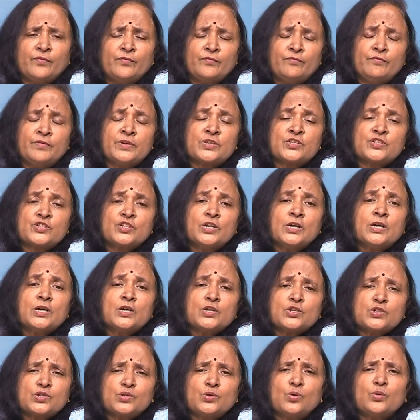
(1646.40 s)
which
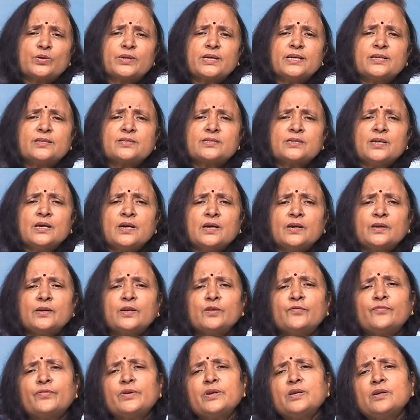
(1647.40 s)
showcase
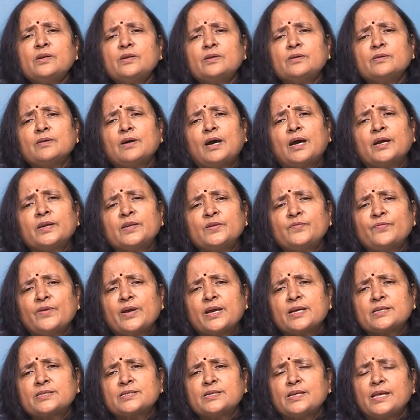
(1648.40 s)
different
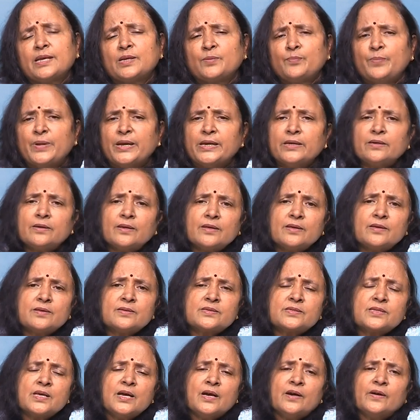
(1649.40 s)
artifacts like
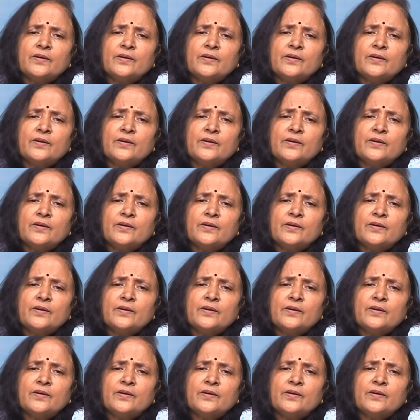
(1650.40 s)
paintings,